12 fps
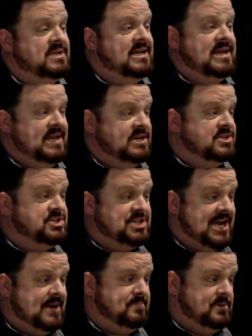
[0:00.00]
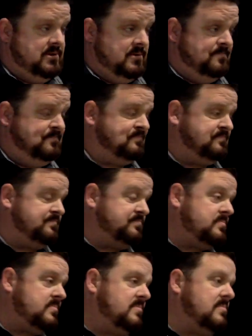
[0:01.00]
in each chapter.
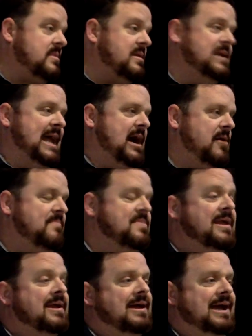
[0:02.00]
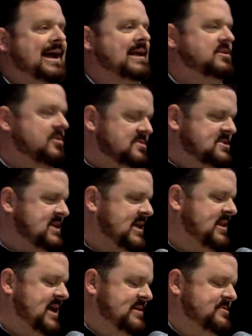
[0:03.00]
Now, I don't say
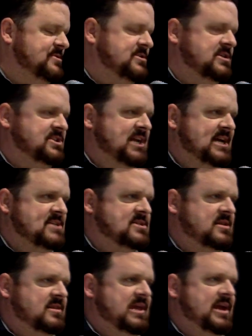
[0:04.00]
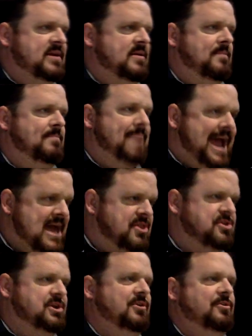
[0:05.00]
that to suggest that
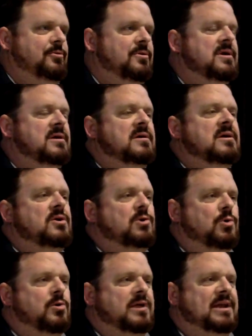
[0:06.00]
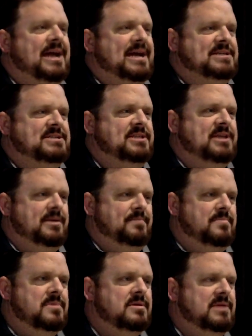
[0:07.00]
Matthew organized
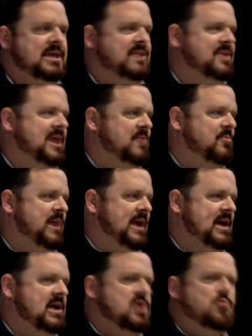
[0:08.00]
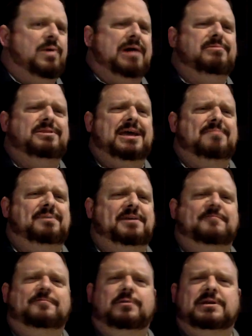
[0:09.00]
them in that way. Why would that be
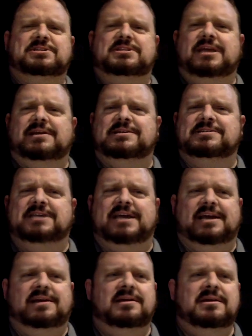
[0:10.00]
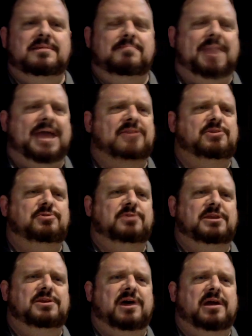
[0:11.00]
a foolish thing to say? Matthew
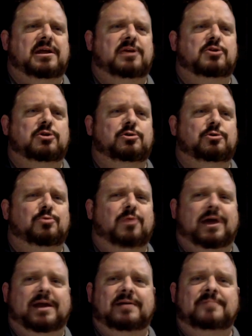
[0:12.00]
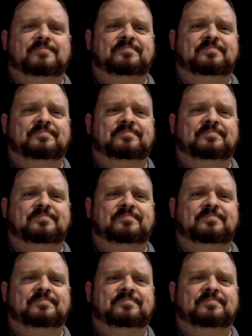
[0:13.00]
did not include what?